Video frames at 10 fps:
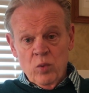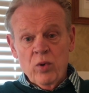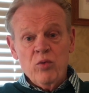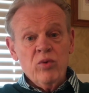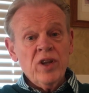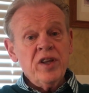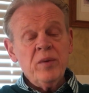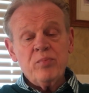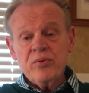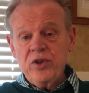We really
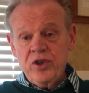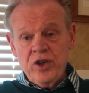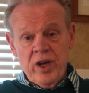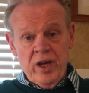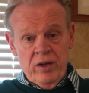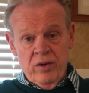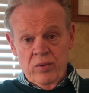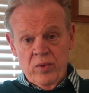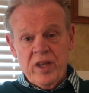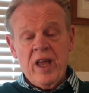appreciate you.
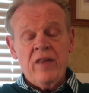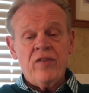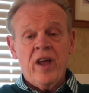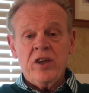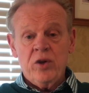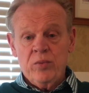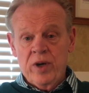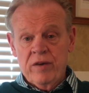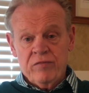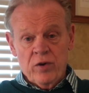We can't thank you
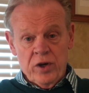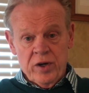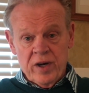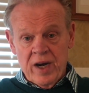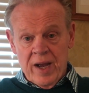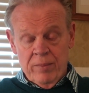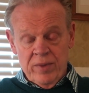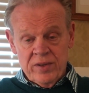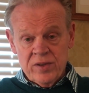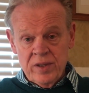enough for all your
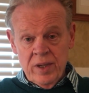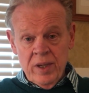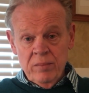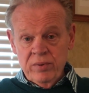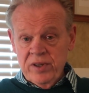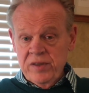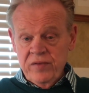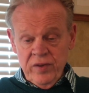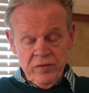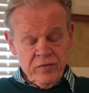comments. Please
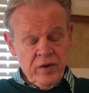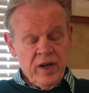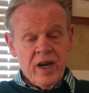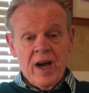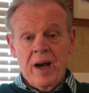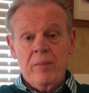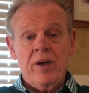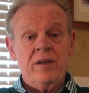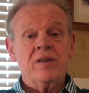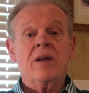feel free to
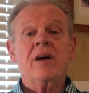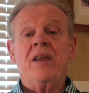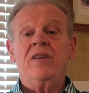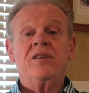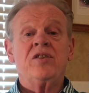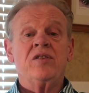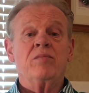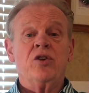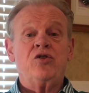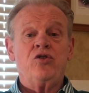comment on this as
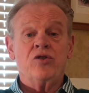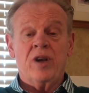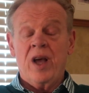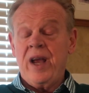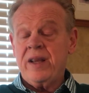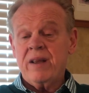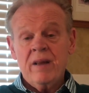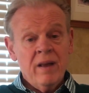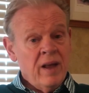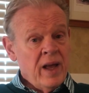much as you'd like.
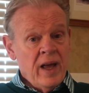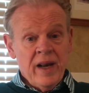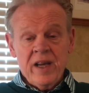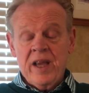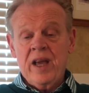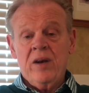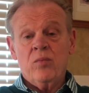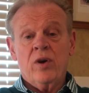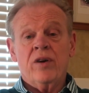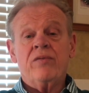And
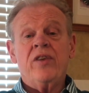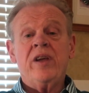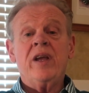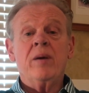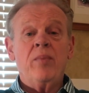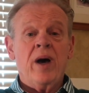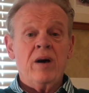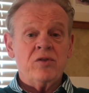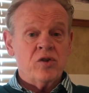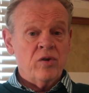again, we're thinking
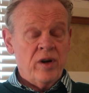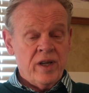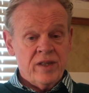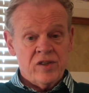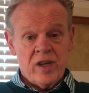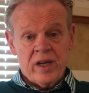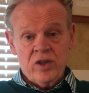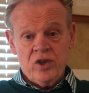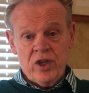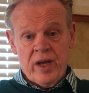about starting a
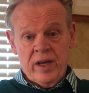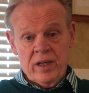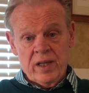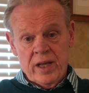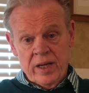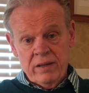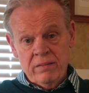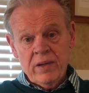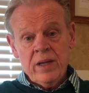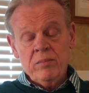second channel on
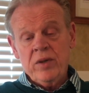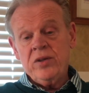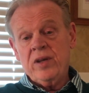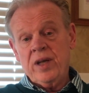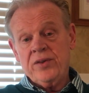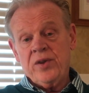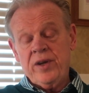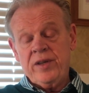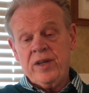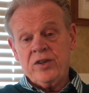mental health
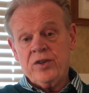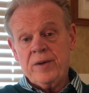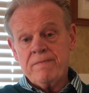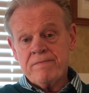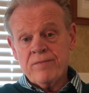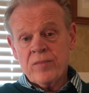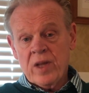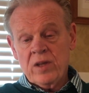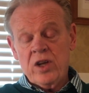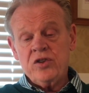and addiction.
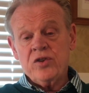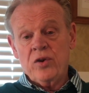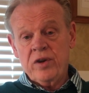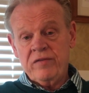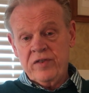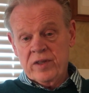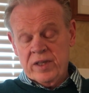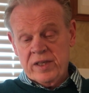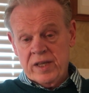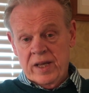Let us know your
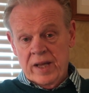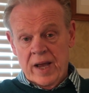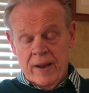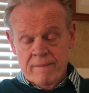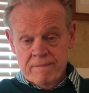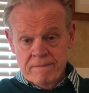feelings on that.